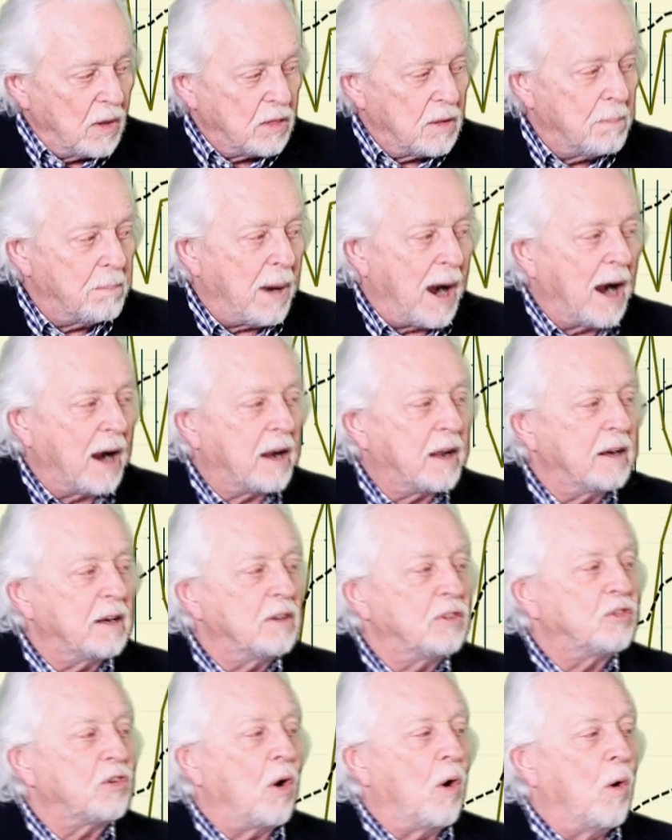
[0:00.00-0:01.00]
The market
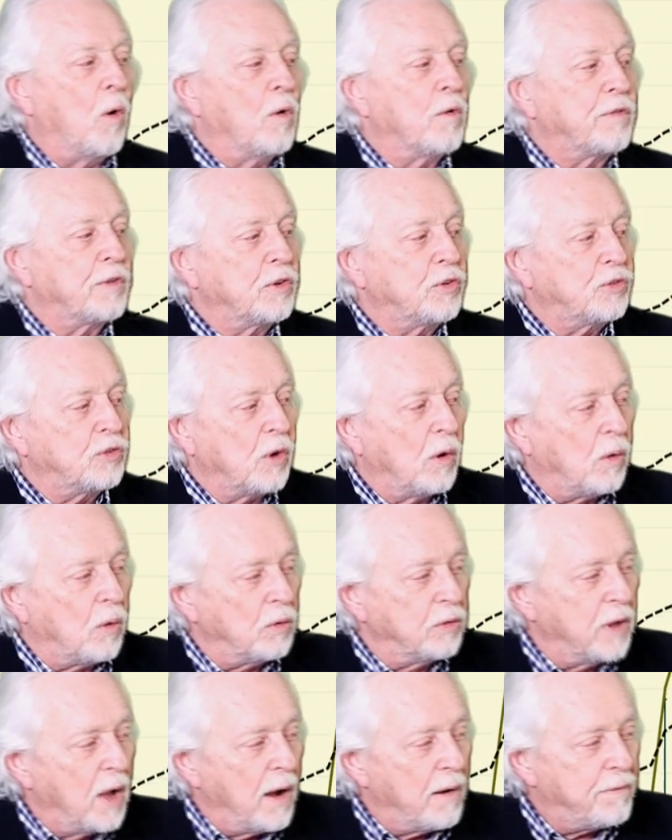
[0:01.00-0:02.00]
is
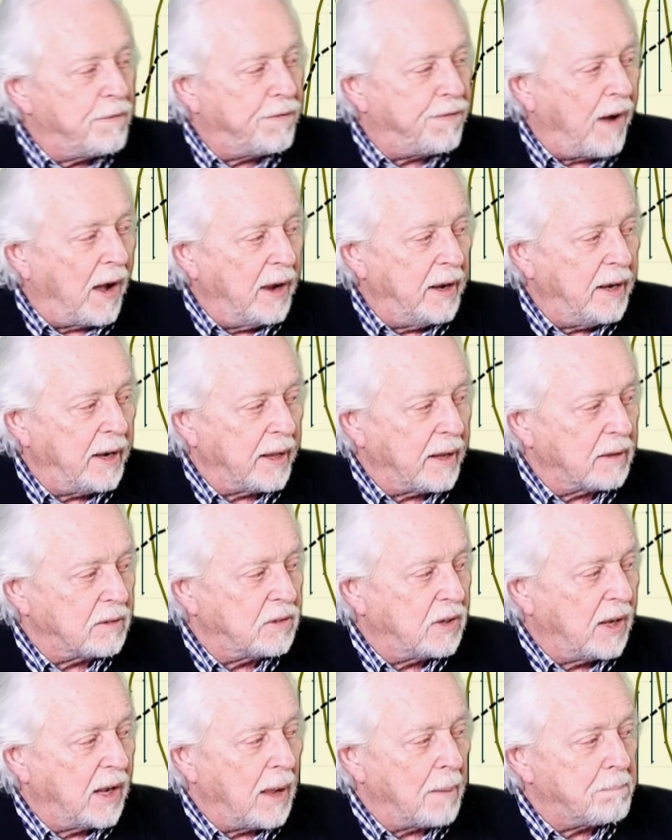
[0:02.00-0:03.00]
oversold, fighting
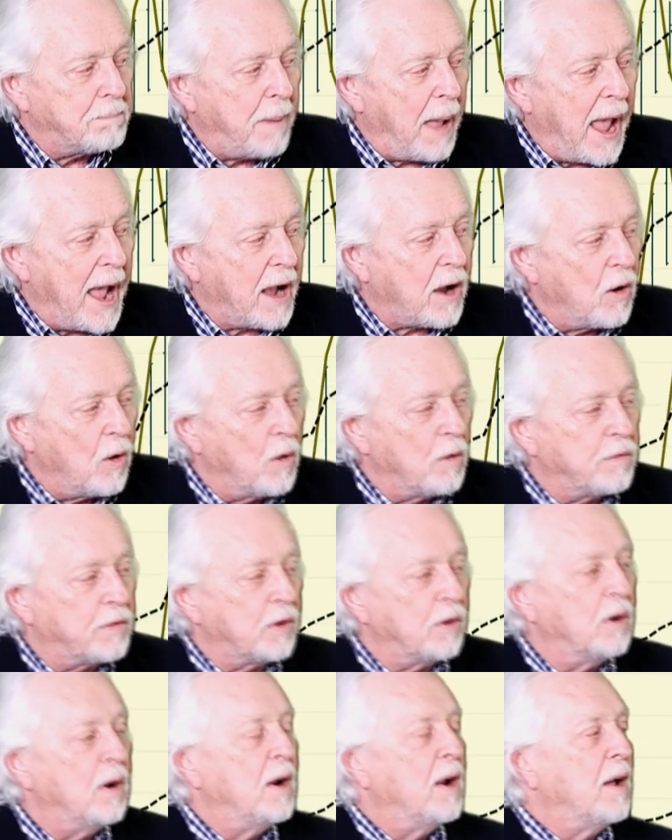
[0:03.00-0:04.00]
to get back
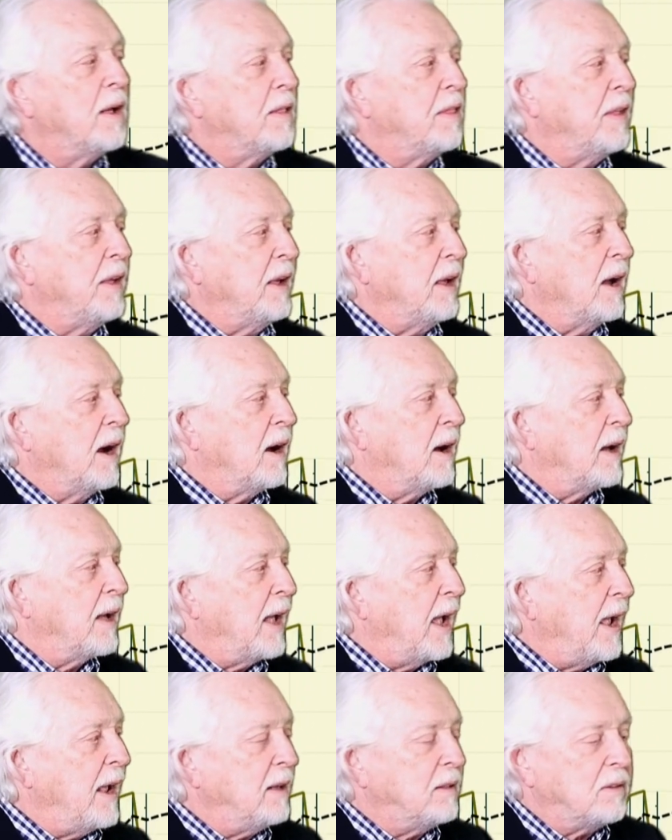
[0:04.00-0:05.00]
over the
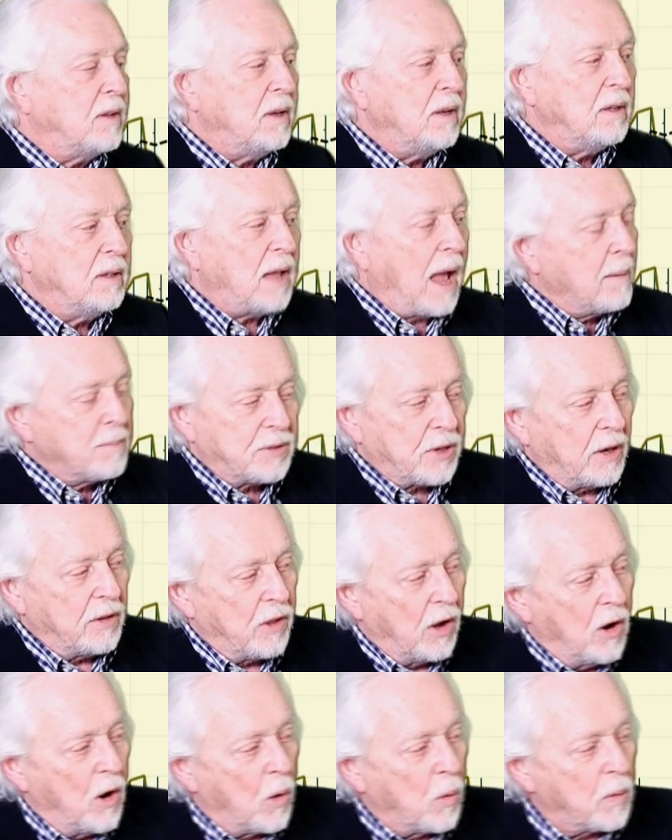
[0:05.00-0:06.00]

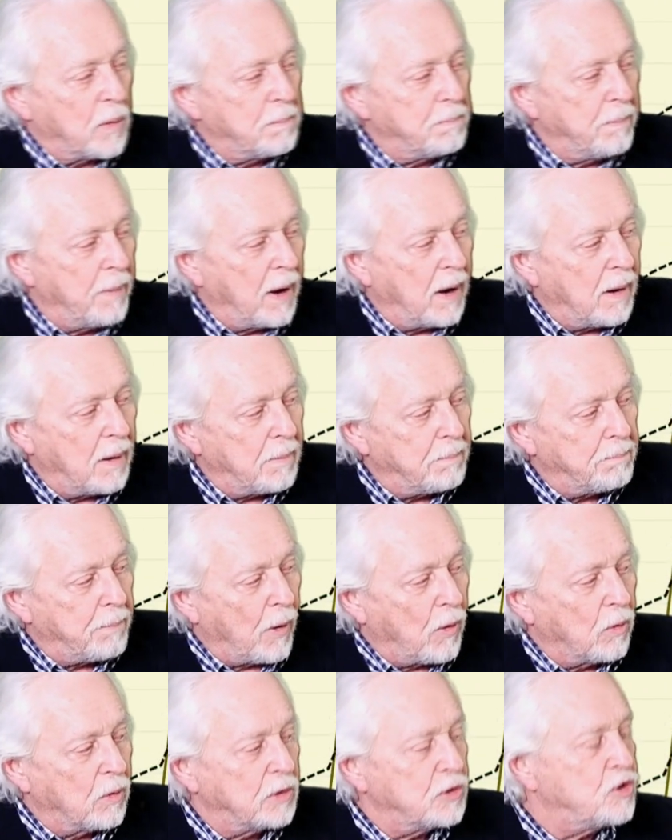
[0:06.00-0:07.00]
lower
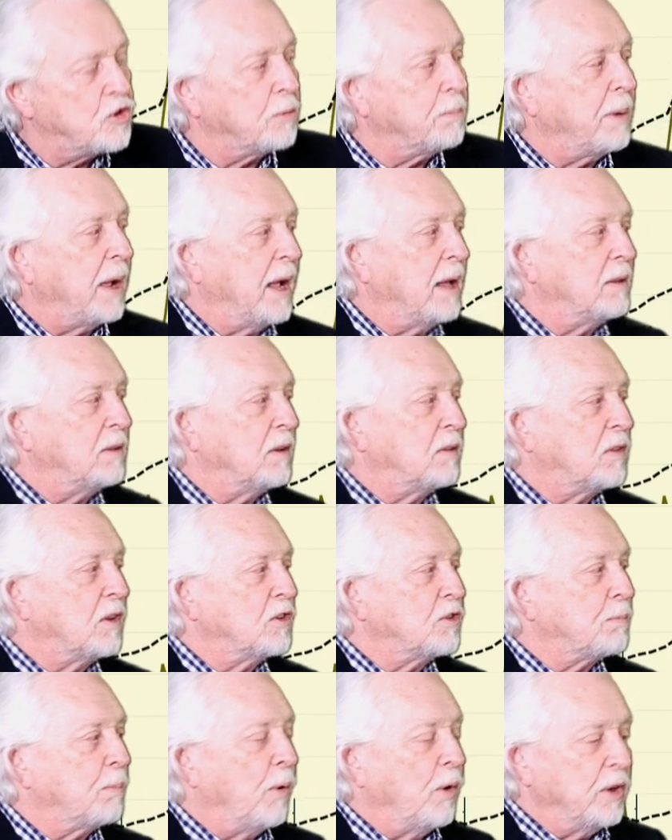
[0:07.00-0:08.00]
Bollinger Band at
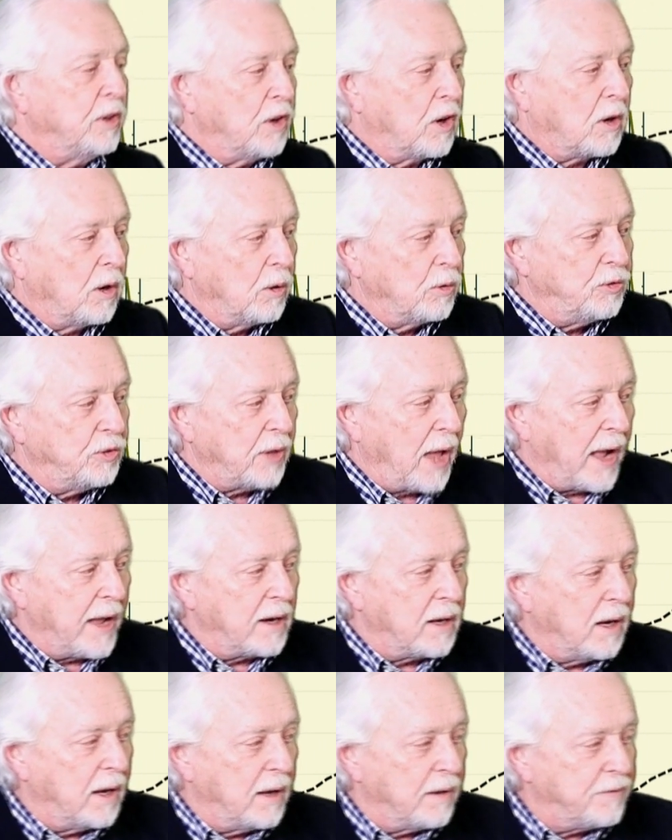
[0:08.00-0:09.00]
this point. You close
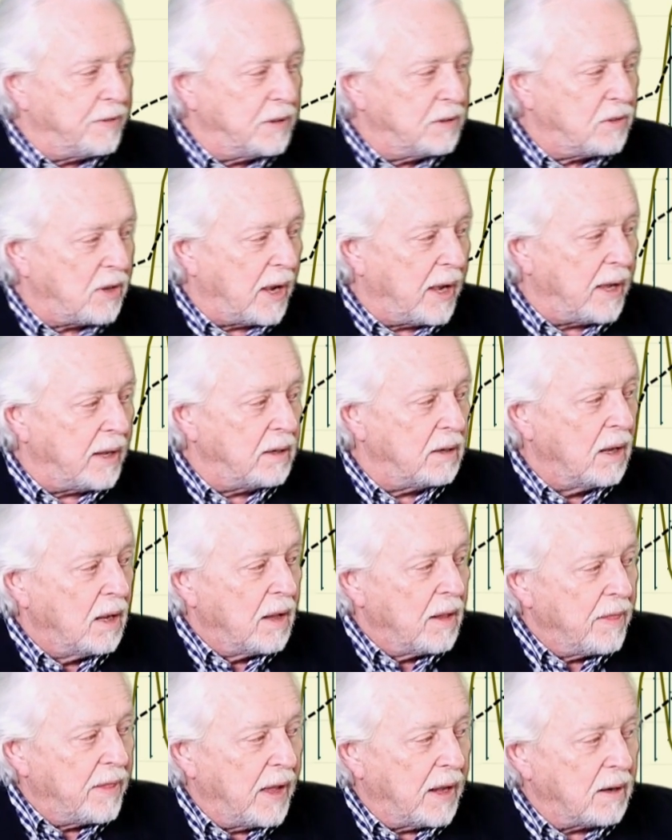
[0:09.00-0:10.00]
9/11/10.
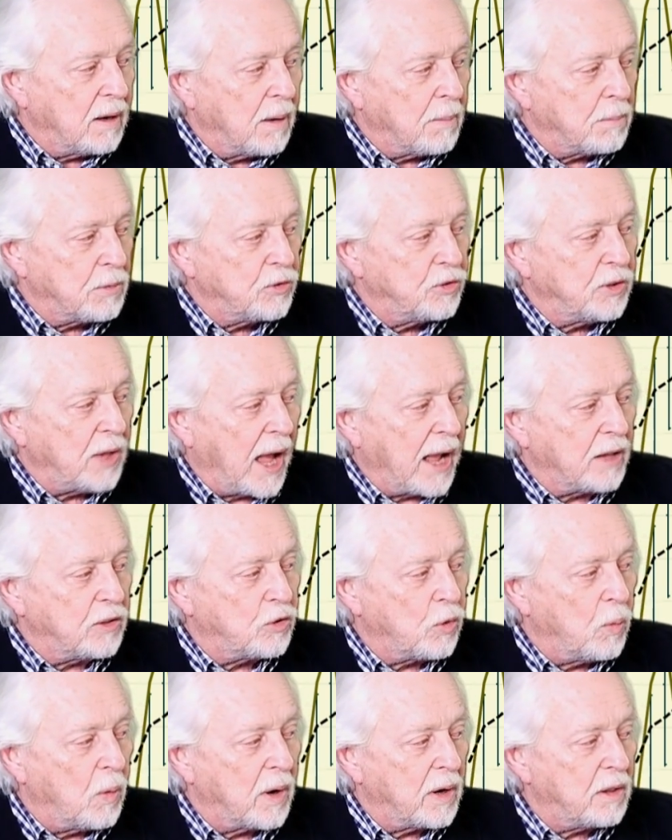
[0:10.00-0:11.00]
That number's
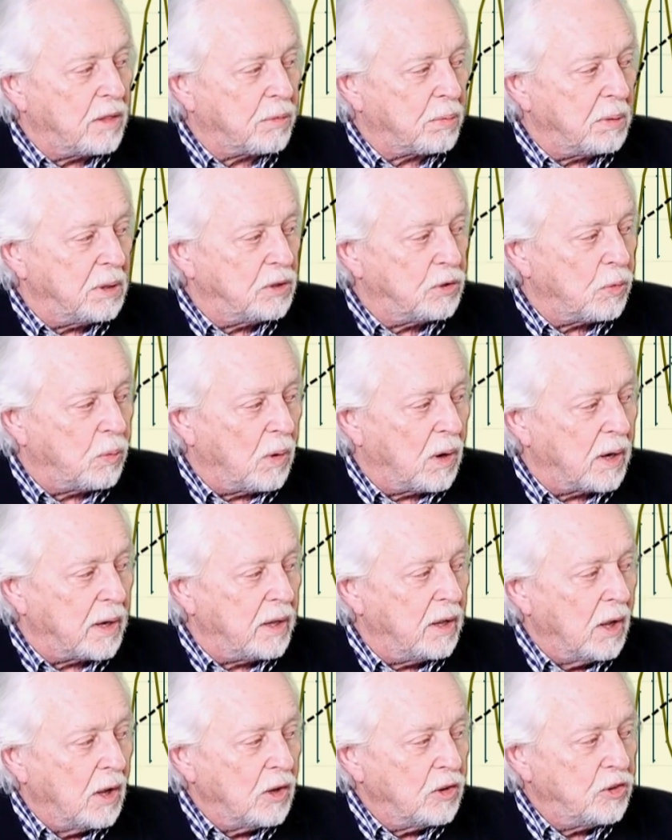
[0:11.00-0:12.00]

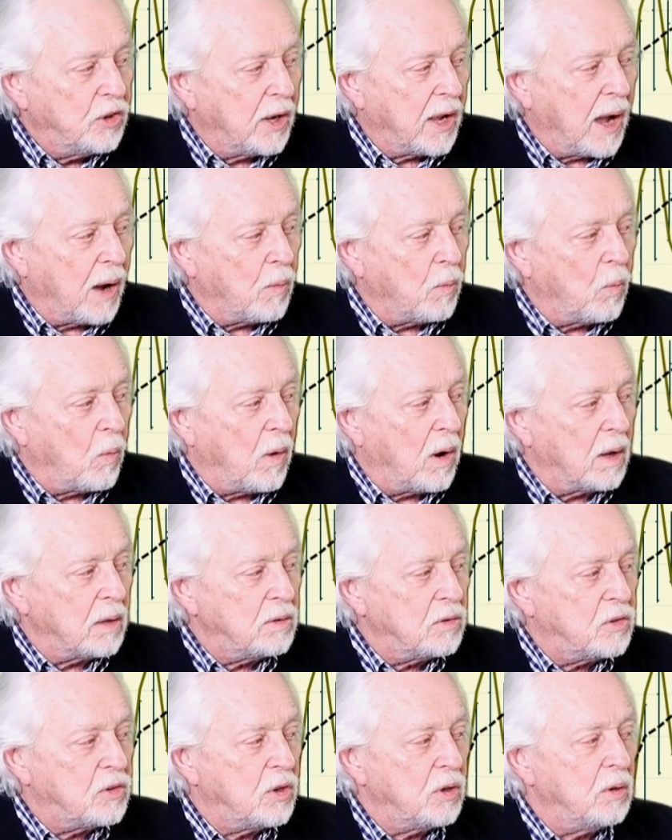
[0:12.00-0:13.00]
9/23/20. So you got
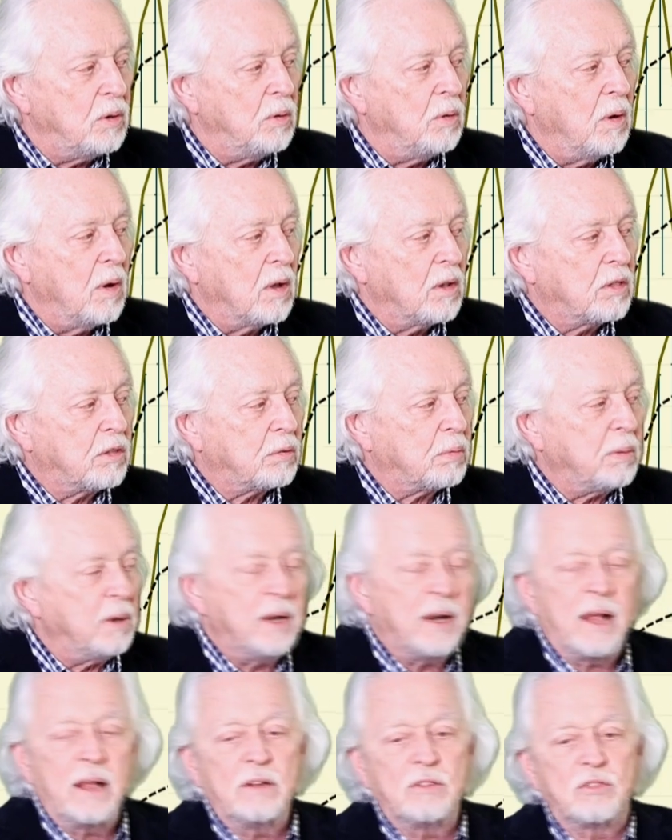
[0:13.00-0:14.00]
1, 2, 3
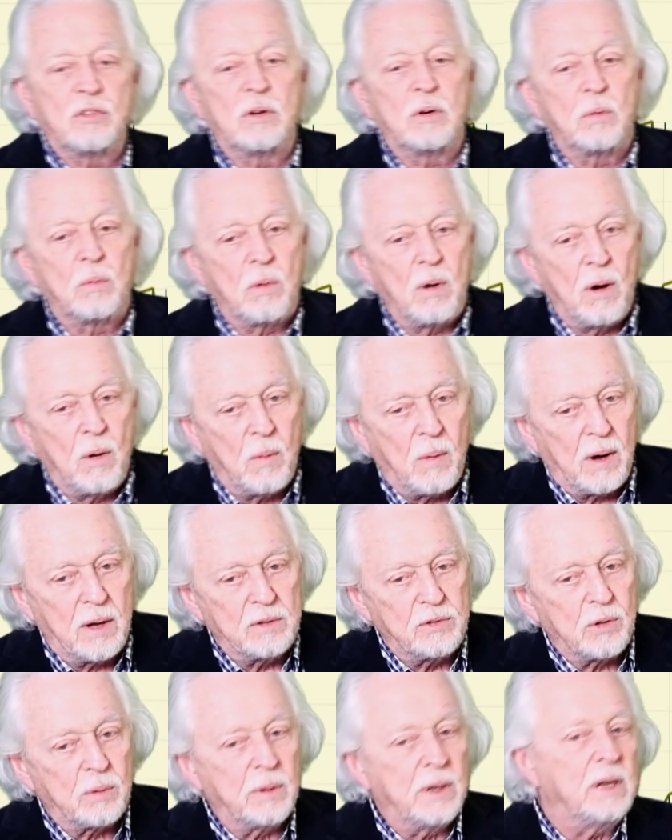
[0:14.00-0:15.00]
days in a row
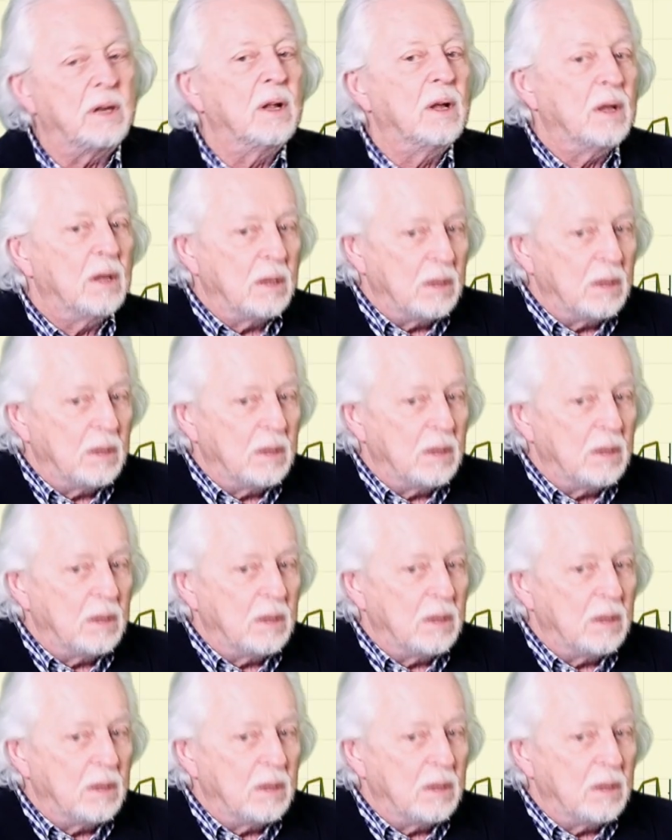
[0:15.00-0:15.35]
under it.